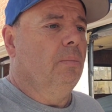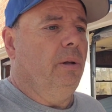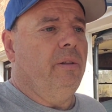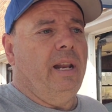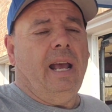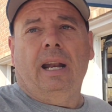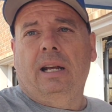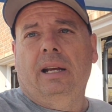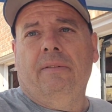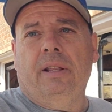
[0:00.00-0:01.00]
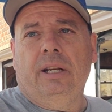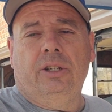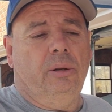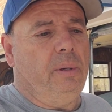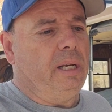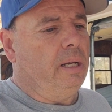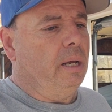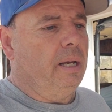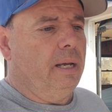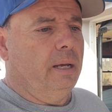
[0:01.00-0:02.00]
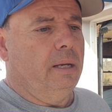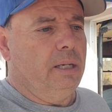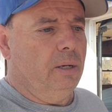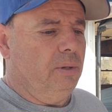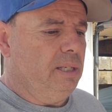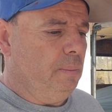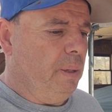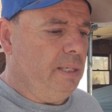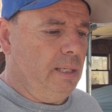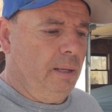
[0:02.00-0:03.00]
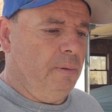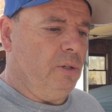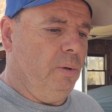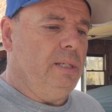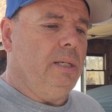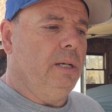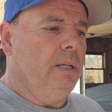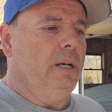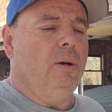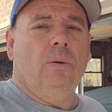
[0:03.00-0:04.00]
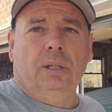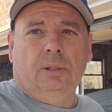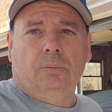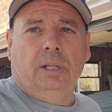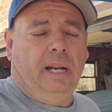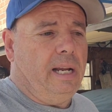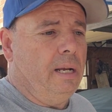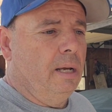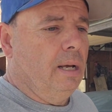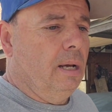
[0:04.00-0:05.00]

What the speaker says: But other than that, everything should be, easy peasy, lemon squeezy, good to go on this one today.